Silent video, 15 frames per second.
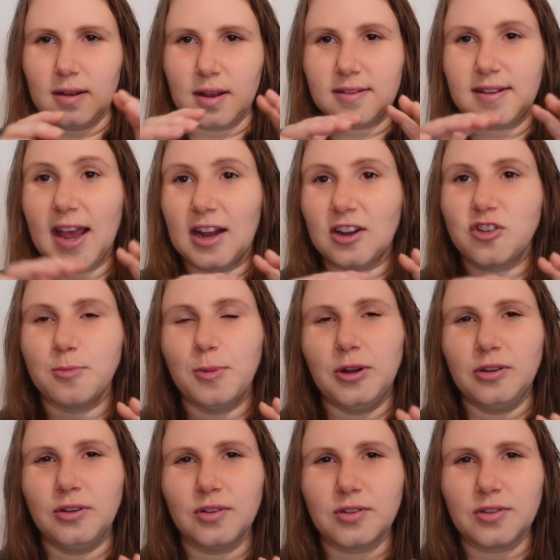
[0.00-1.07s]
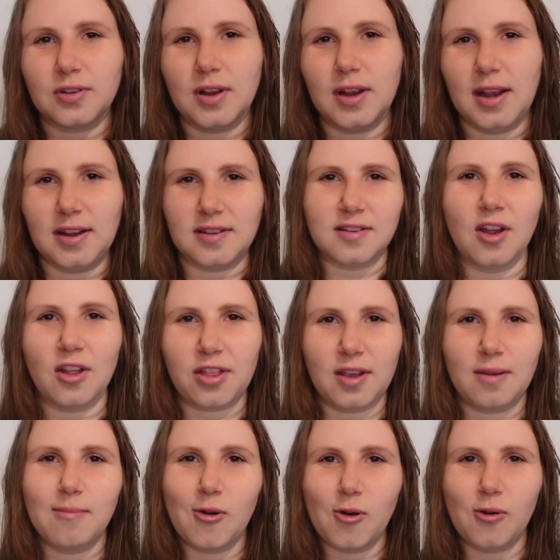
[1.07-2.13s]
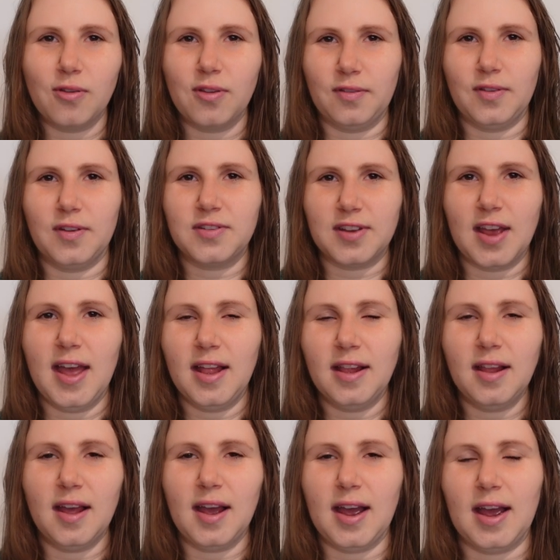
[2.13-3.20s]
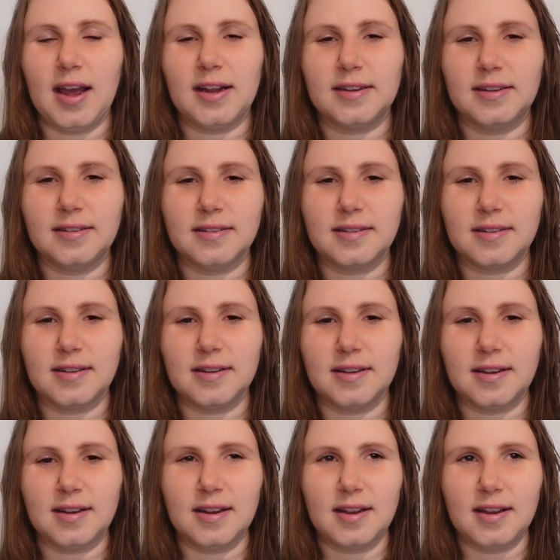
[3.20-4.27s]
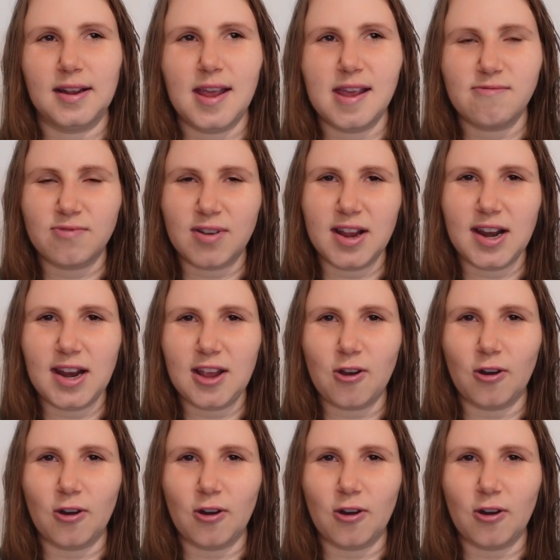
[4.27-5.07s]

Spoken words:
attachments, it's nothing more than the cell. And it really